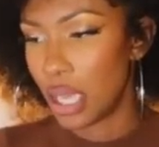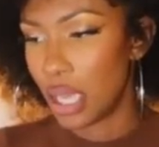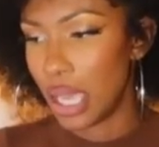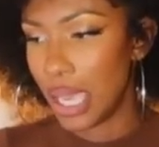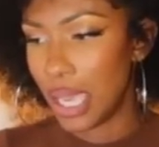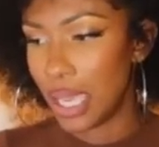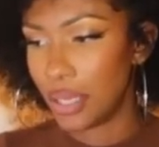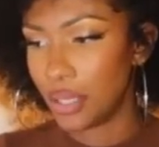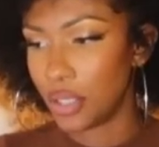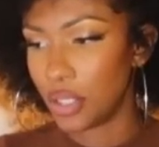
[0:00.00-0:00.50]

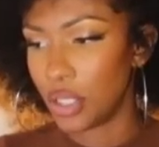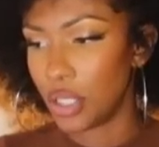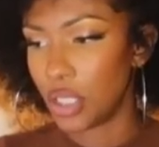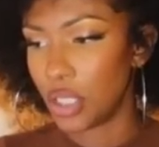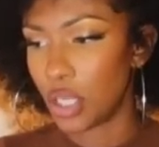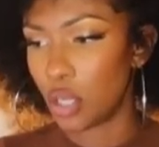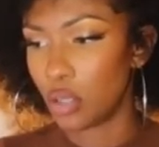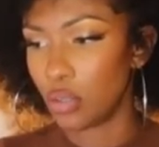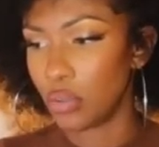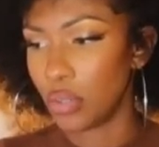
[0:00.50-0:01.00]
And you
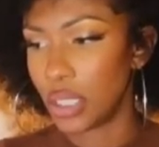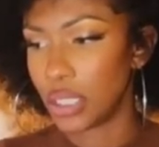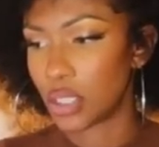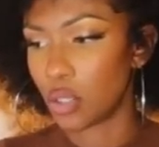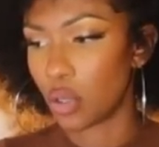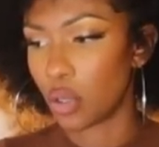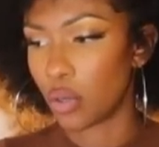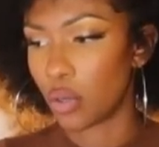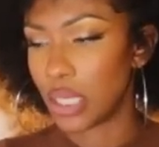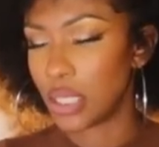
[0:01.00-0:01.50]
know, it's
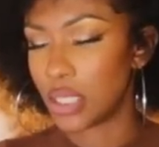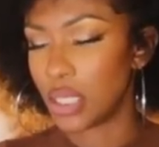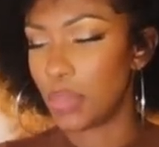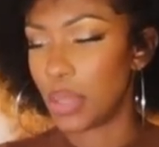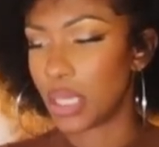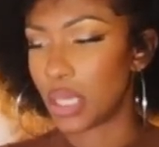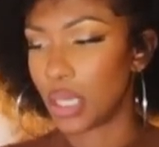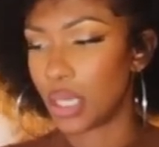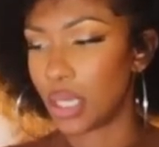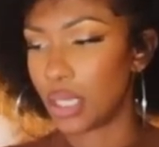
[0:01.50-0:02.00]
so crazy
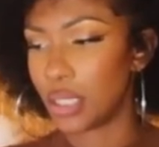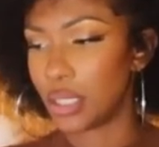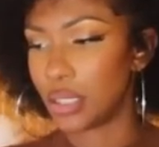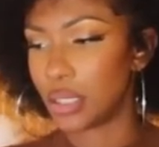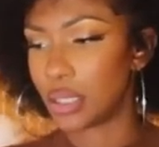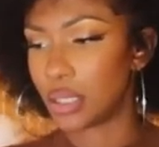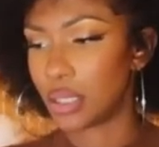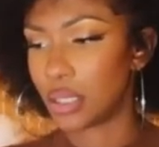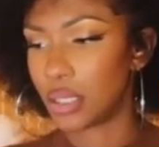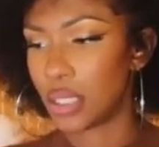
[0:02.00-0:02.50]

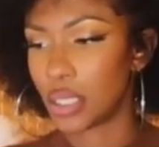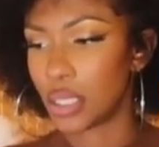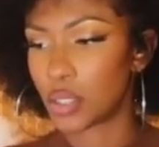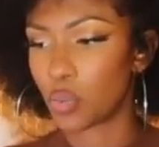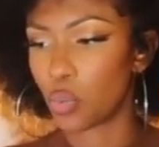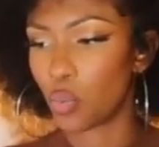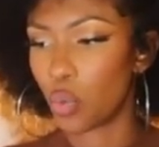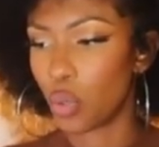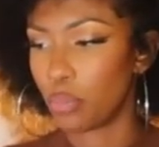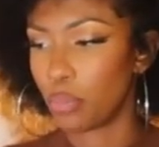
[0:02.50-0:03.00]
because this
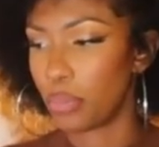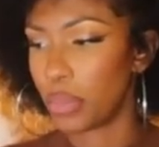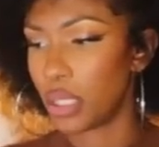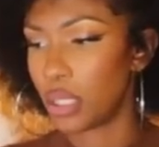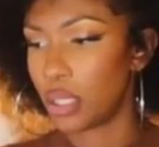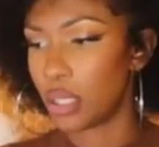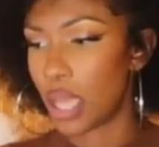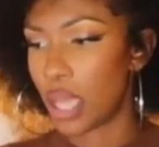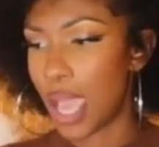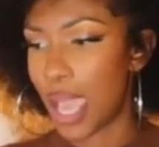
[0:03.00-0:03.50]

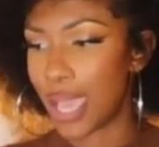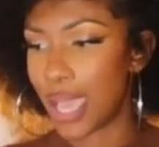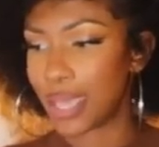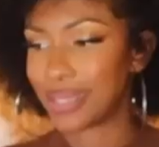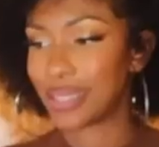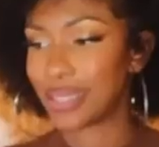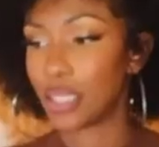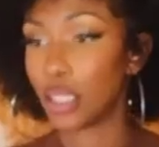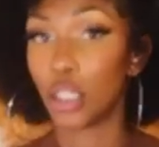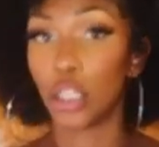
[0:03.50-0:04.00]
woman
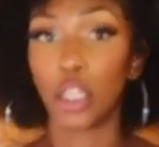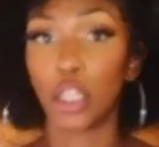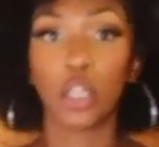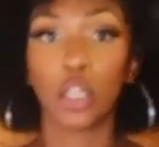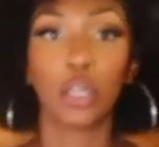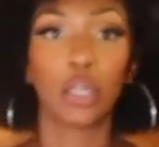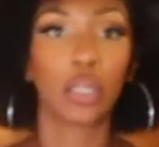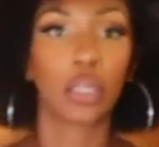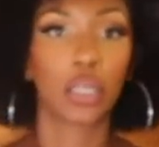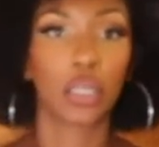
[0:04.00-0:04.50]
has the
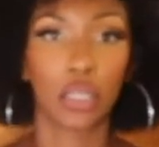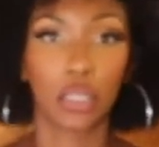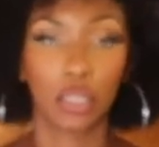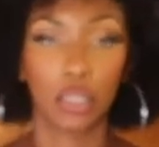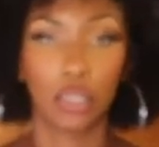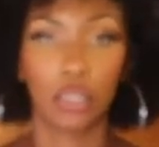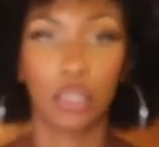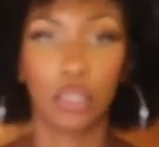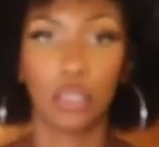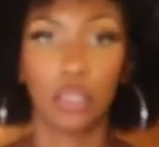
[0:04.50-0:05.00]
look
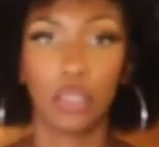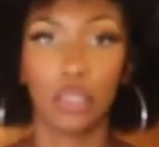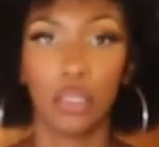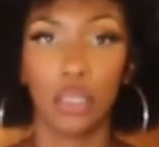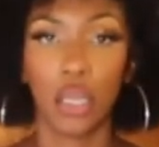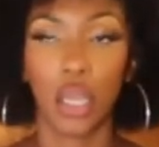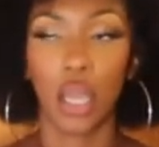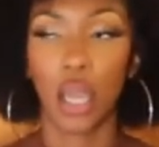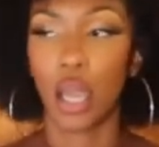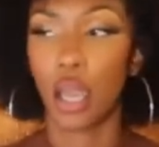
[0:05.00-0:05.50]

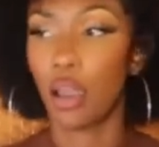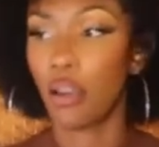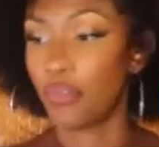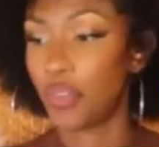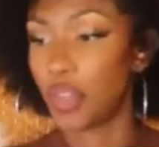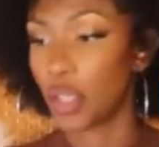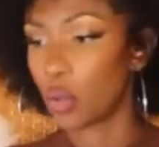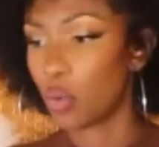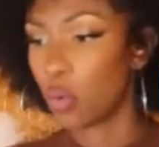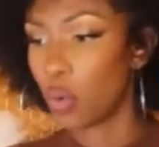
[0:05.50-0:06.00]
of
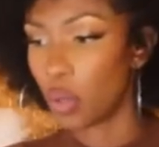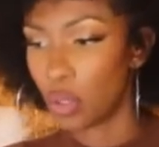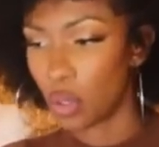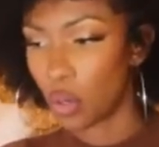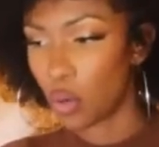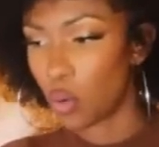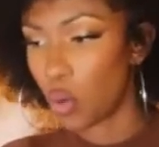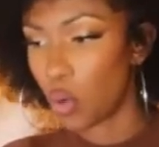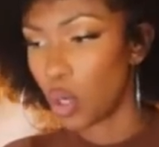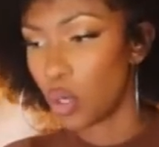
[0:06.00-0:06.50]
the quote
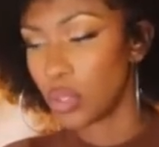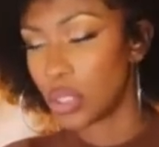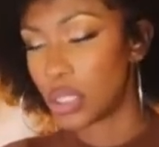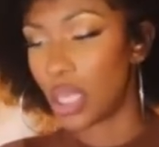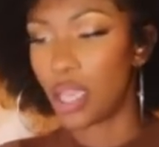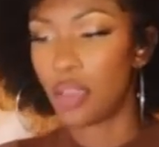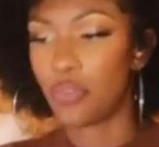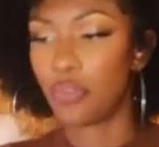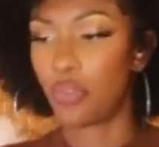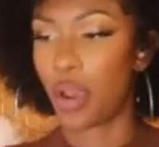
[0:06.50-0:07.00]
unquote
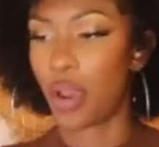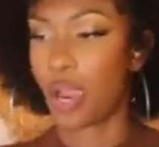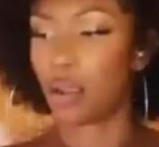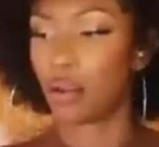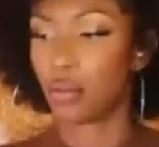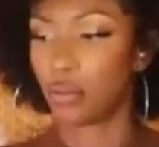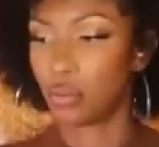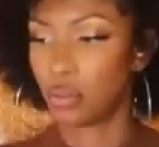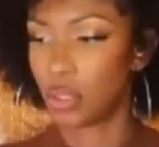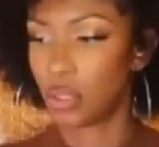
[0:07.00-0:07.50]
safe route,
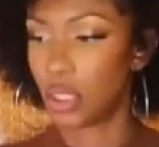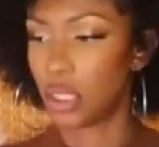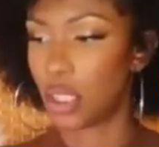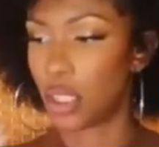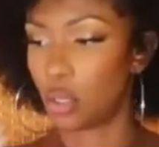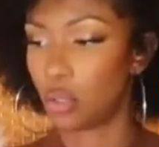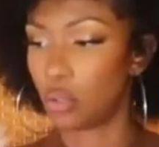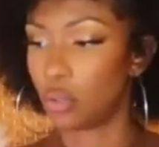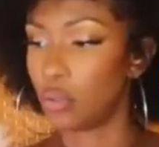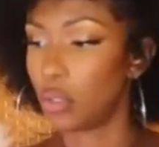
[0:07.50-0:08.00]
you
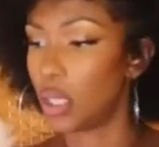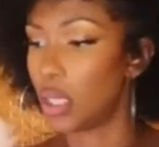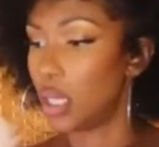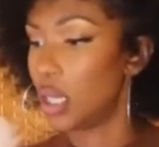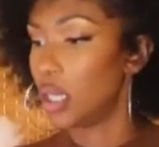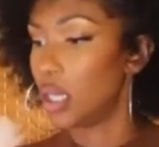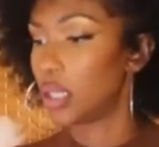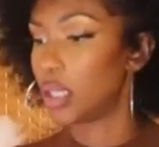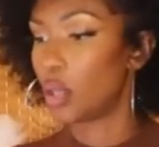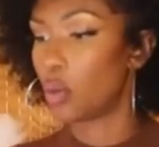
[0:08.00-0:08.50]
know,
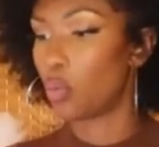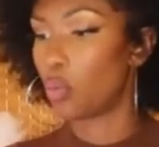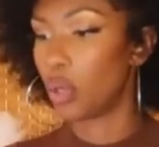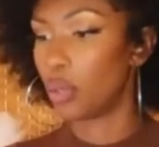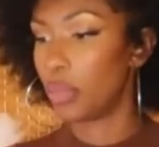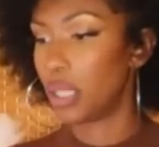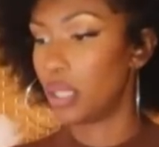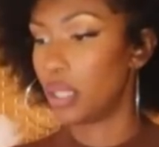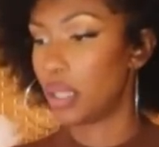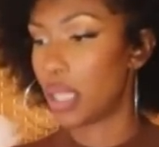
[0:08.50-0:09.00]
the
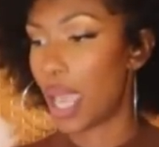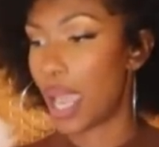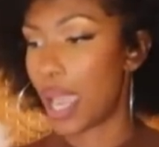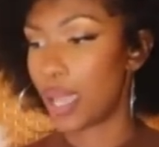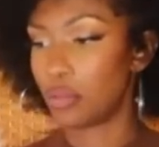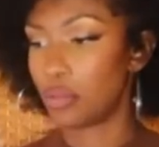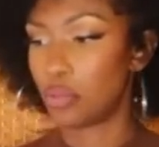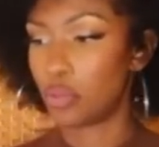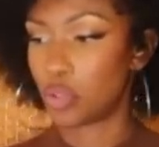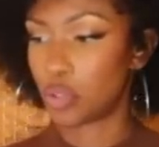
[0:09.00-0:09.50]
woman
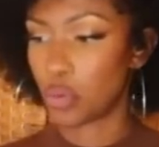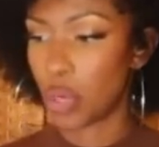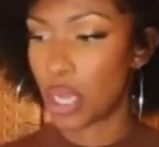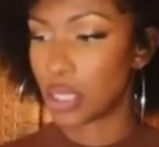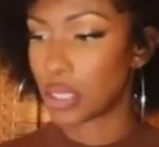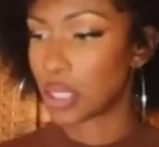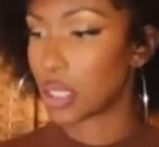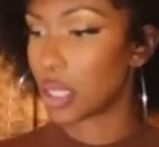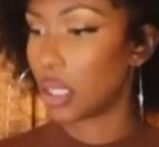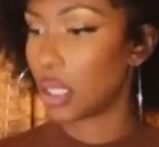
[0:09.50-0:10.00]
that
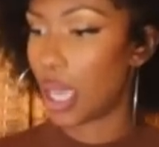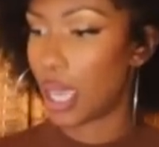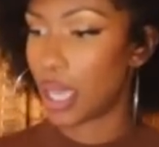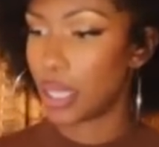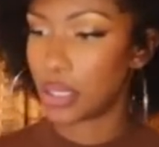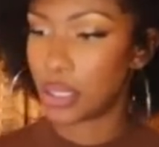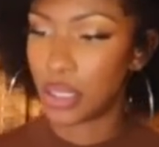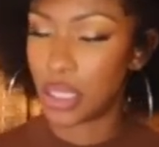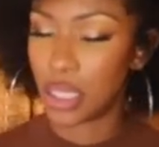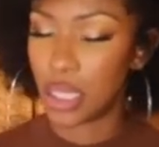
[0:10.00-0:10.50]
dressed
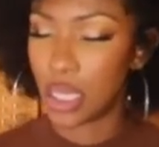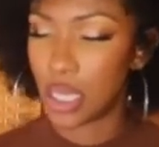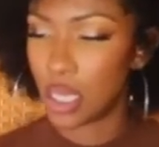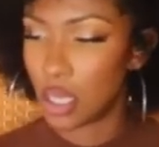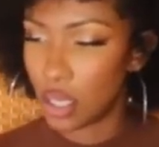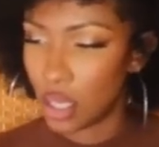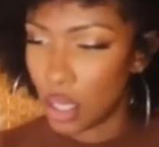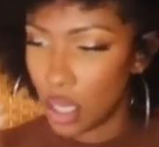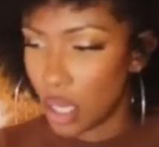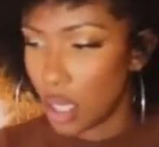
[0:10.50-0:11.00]

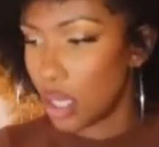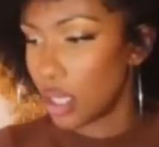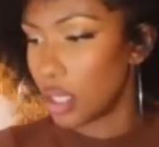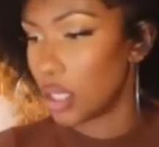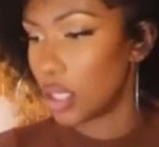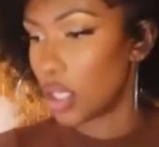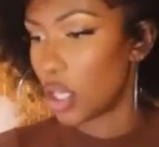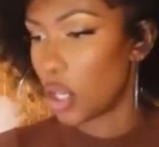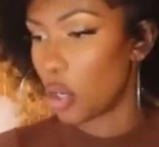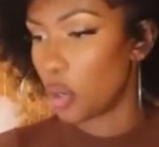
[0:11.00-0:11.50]
classy,
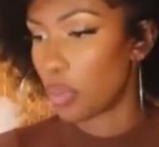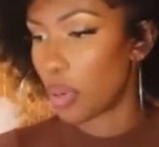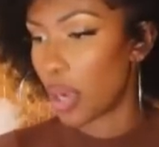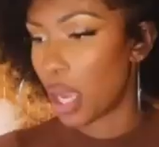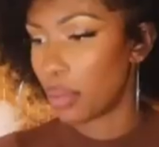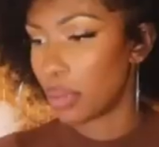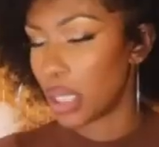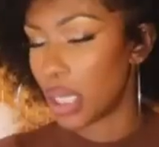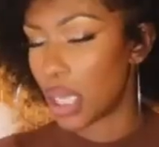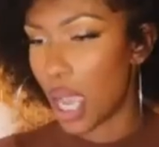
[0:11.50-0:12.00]
you know,
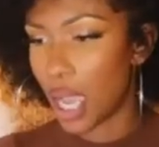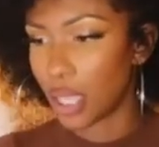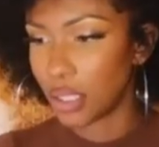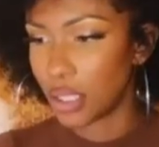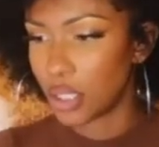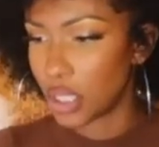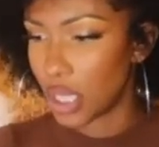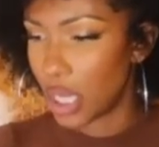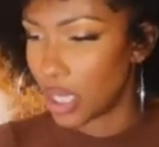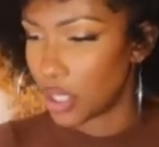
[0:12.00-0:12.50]
probably
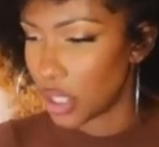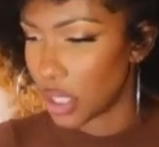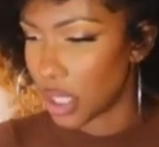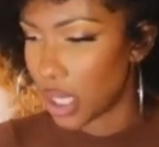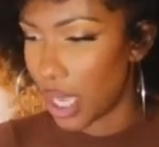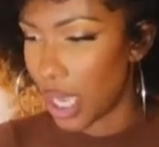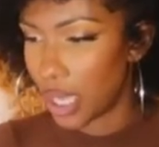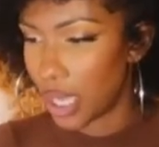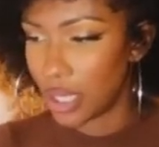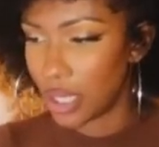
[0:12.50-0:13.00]
college
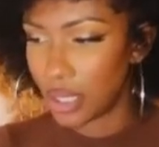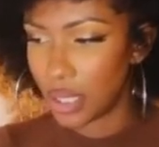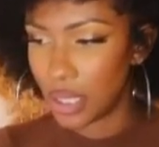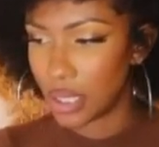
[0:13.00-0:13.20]
educated.